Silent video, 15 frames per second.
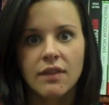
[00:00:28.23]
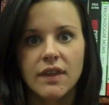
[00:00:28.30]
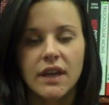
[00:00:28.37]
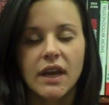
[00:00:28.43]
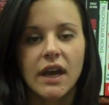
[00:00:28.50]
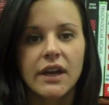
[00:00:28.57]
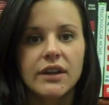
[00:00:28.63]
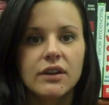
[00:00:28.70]
they
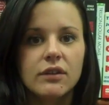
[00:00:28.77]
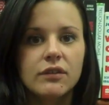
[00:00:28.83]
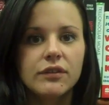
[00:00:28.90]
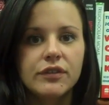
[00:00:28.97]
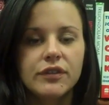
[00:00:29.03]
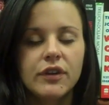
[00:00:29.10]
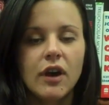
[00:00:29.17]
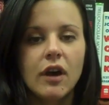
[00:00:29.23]
kind
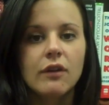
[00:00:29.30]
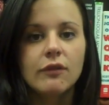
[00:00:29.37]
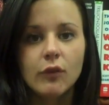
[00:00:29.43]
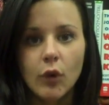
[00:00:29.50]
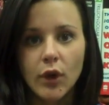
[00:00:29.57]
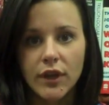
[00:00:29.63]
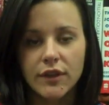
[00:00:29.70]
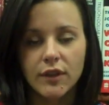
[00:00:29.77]
of
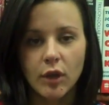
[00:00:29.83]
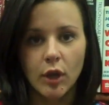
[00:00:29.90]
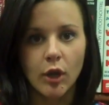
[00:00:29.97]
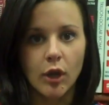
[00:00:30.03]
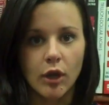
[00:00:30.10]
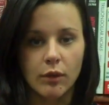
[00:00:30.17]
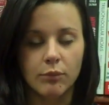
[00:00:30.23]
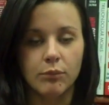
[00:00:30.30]
avoid
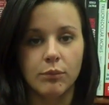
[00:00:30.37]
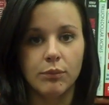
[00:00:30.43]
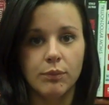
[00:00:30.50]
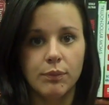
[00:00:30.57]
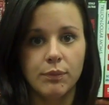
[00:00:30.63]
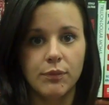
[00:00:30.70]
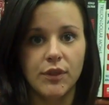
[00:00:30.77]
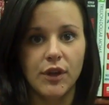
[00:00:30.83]
the
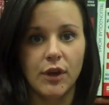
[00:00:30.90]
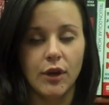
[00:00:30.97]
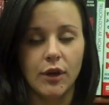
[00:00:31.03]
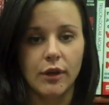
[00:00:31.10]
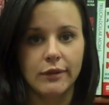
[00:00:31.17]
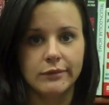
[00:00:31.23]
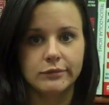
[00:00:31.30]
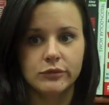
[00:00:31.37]

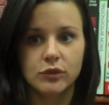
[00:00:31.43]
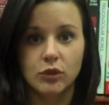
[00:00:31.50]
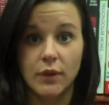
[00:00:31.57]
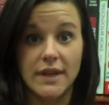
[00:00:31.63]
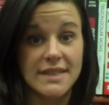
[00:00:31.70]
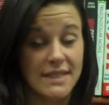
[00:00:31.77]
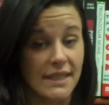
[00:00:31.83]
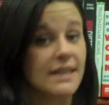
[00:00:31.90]
the
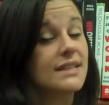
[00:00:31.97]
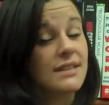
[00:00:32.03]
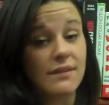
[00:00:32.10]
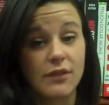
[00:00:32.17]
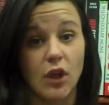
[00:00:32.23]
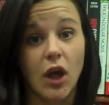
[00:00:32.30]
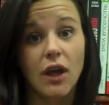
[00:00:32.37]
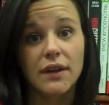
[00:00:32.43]
craziness of
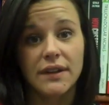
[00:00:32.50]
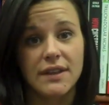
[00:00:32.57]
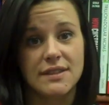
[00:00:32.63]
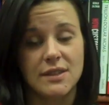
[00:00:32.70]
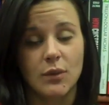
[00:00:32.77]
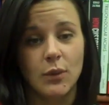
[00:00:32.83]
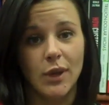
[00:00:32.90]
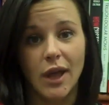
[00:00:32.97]
the holidays
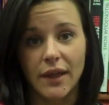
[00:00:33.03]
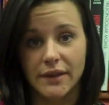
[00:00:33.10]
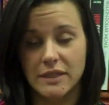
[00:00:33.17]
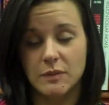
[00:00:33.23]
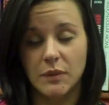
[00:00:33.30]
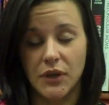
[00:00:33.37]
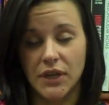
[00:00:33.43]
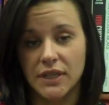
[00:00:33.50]
that we all
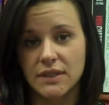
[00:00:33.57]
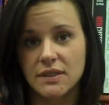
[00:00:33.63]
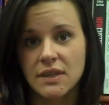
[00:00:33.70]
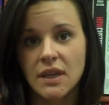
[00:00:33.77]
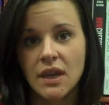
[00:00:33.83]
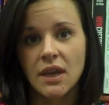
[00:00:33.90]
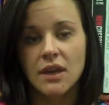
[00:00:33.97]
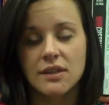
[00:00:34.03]
experience.
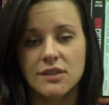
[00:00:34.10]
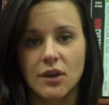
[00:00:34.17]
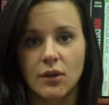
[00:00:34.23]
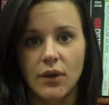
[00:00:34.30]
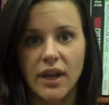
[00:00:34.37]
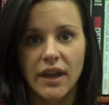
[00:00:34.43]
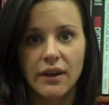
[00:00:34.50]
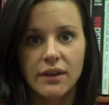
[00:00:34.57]
So
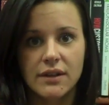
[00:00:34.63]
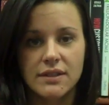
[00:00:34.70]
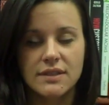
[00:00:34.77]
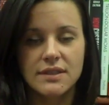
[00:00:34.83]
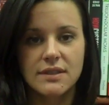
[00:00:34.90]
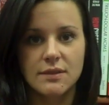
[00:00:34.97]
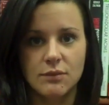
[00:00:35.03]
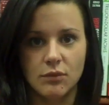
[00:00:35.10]

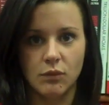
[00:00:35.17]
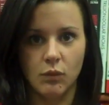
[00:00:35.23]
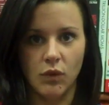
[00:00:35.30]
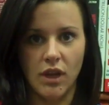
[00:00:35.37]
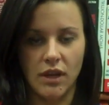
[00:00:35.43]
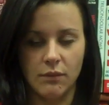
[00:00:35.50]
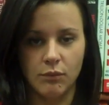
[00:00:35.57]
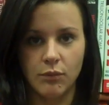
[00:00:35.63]
Harrods
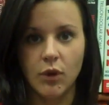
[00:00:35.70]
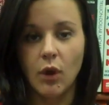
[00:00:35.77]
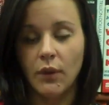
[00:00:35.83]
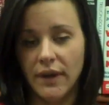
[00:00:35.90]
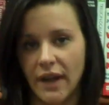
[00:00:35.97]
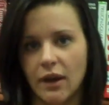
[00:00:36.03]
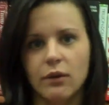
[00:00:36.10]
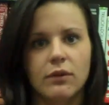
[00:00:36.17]

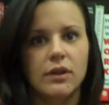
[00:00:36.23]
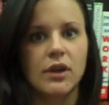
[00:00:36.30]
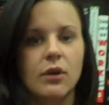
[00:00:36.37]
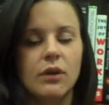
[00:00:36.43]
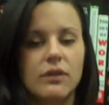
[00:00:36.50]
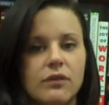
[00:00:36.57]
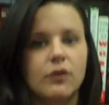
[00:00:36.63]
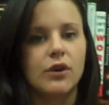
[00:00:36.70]
going out and
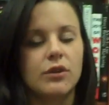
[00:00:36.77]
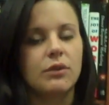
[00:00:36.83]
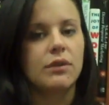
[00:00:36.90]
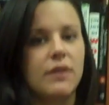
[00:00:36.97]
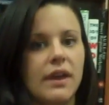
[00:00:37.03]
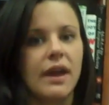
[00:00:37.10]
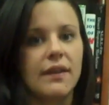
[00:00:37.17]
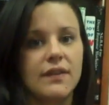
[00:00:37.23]
going forth with
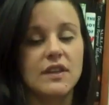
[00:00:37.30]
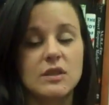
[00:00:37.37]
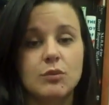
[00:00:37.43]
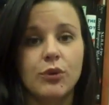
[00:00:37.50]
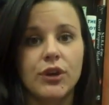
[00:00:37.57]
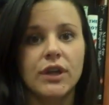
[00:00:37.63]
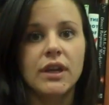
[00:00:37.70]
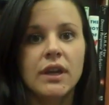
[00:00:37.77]
it at this
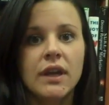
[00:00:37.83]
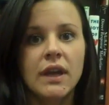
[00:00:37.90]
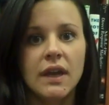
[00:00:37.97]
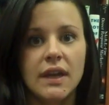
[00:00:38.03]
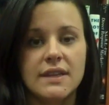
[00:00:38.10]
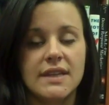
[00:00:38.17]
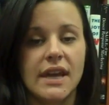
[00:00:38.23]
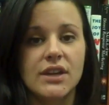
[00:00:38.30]
point
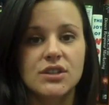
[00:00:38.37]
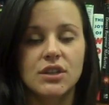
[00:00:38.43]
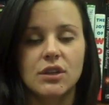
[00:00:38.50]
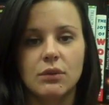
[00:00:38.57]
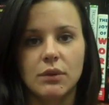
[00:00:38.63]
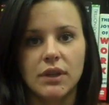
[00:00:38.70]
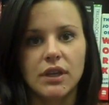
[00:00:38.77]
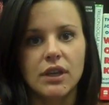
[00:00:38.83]
is actually
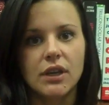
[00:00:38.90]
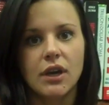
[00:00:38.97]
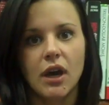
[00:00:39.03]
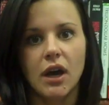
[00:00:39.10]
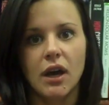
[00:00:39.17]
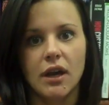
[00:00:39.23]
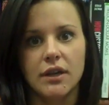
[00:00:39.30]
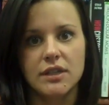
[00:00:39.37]
a really
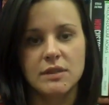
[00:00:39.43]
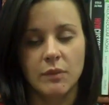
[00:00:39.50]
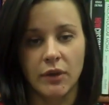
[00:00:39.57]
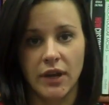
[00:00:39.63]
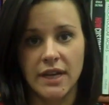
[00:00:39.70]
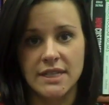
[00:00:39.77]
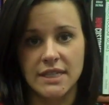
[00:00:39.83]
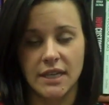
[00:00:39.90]
uh, smart
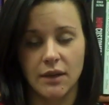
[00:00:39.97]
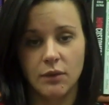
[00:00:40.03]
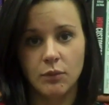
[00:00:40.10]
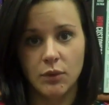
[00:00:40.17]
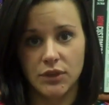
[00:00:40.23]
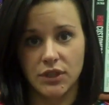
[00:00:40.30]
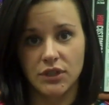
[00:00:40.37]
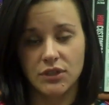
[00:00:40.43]
idea.
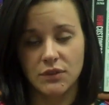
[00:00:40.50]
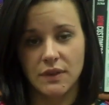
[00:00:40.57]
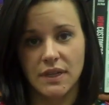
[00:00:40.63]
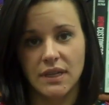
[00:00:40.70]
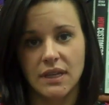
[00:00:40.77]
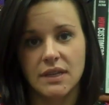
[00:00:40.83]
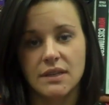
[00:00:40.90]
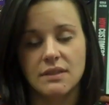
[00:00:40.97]
What they're doing
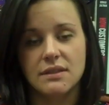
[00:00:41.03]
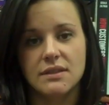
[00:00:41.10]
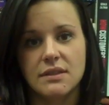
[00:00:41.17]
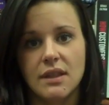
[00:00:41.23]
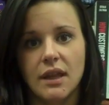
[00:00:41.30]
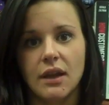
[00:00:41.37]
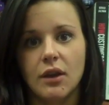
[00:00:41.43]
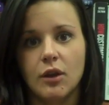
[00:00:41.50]
is
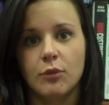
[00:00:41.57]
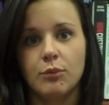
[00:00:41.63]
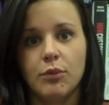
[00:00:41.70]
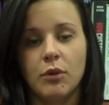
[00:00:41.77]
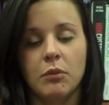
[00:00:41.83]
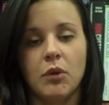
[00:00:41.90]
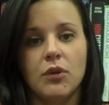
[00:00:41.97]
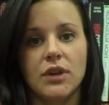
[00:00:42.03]
they are
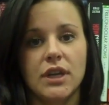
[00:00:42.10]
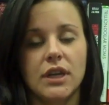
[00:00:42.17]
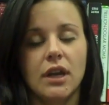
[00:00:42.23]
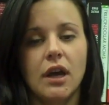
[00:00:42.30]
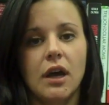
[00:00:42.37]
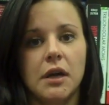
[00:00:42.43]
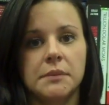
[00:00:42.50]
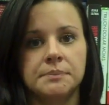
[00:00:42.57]
promoting
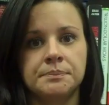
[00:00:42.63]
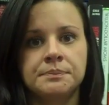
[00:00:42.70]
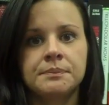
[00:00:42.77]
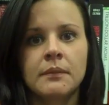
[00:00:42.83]
um,